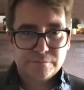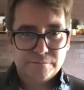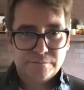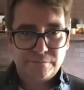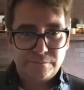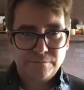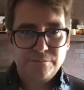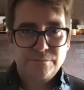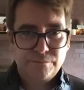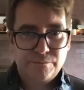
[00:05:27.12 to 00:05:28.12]

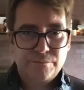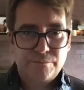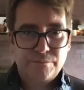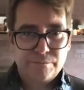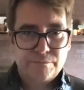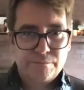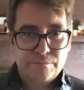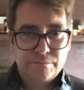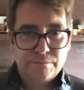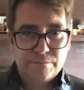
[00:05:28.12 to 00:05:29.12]

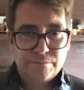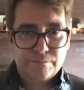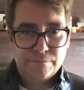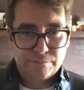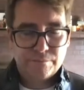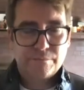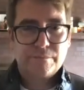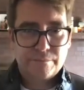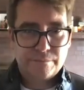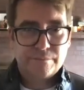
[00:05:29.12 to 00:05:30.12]

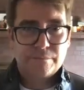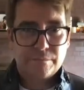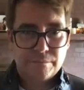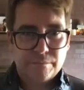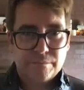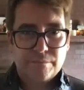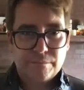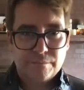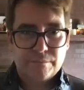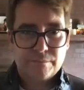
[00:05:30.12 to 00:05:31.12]

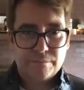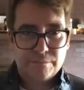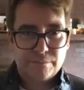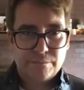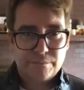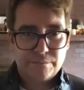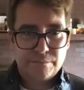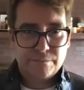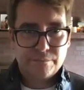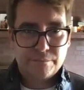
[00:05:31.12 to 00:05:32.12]

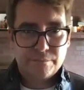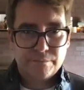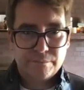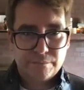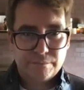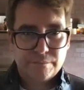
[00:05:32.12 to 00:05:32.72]
No words are spoken by the person on screen.